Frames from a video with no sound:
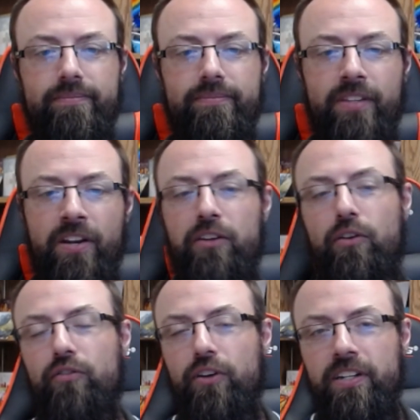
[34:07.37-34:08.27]
The nature
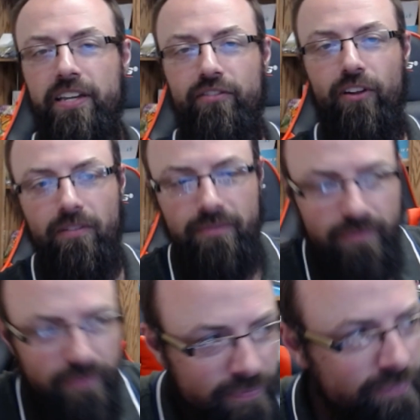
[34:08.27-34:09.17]
of good and evil.
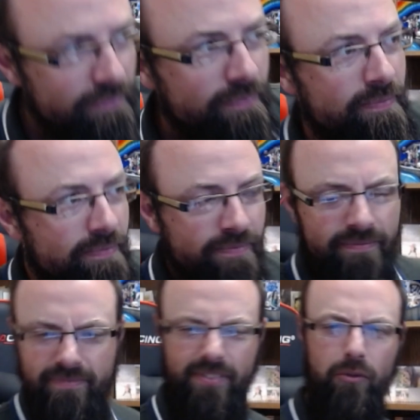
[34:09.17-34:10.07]

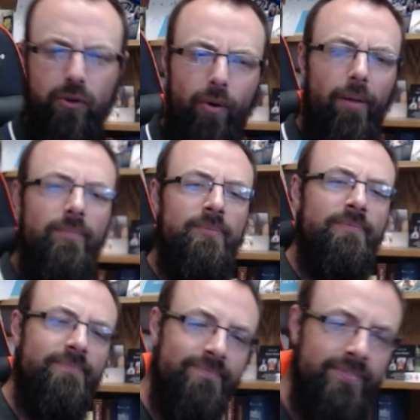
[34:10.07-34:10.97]
That was cool.
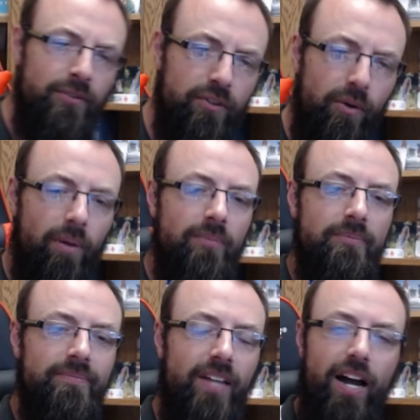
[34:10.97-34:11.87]
That was cool.
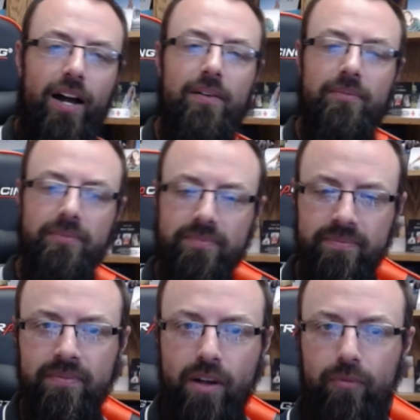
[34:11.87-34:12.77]
Uh,
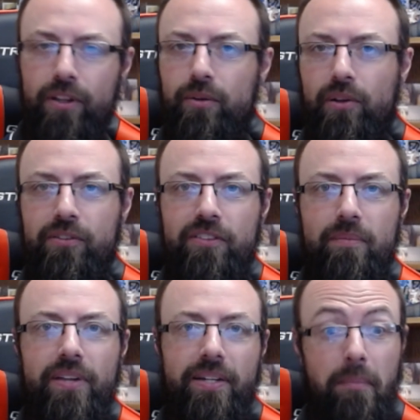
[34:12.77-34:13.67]
hopefully you learned
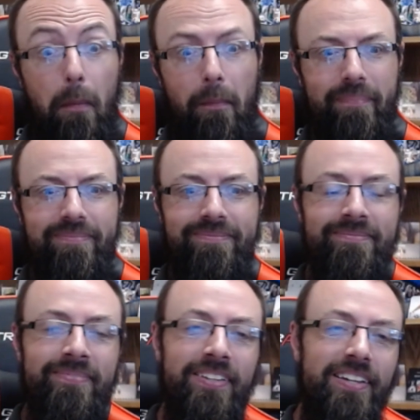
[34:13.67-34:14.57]
something
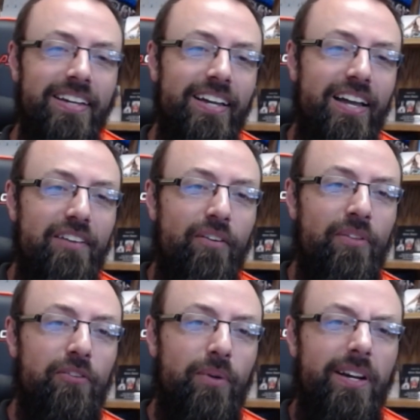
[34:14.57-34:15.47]
from
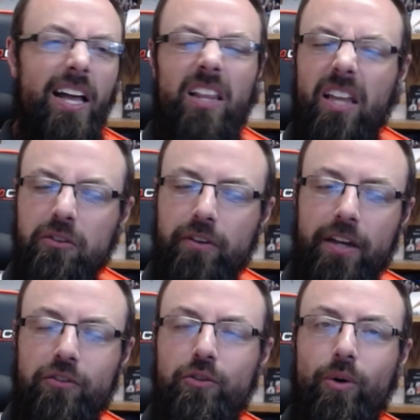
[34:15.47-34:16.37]
this one. Less
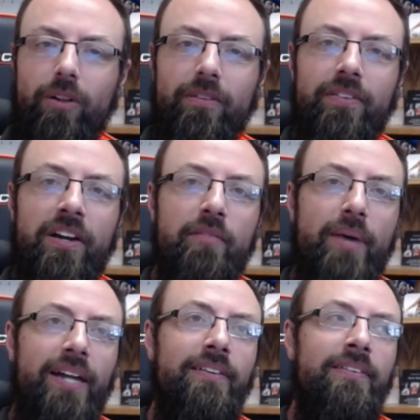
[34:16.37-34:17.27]
textual than I've
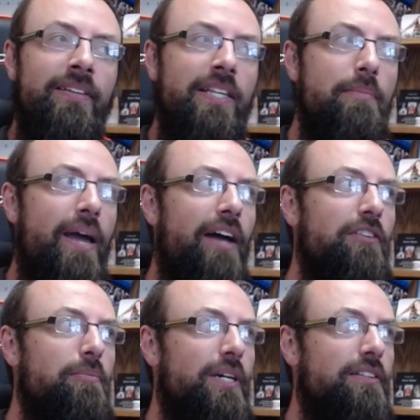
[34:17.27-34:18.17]
been in the past,
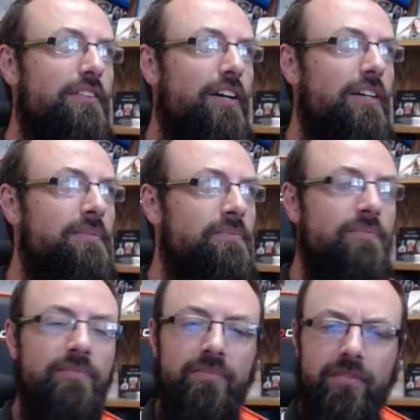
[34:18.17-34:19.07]
but uh,
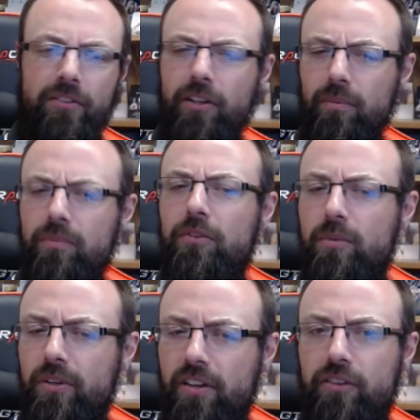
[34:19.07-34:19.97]
still
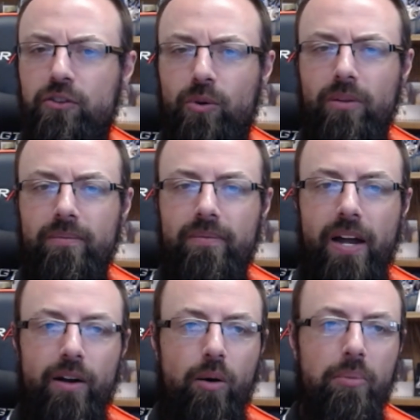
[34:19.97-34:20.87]
somewhat textual, I
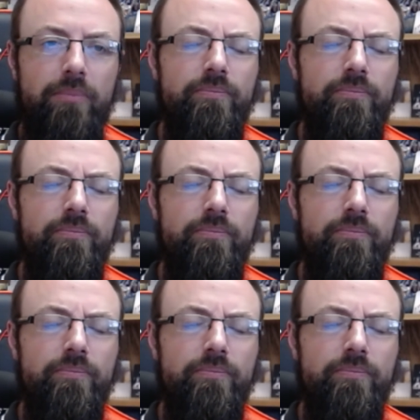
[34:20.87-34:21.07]
hope.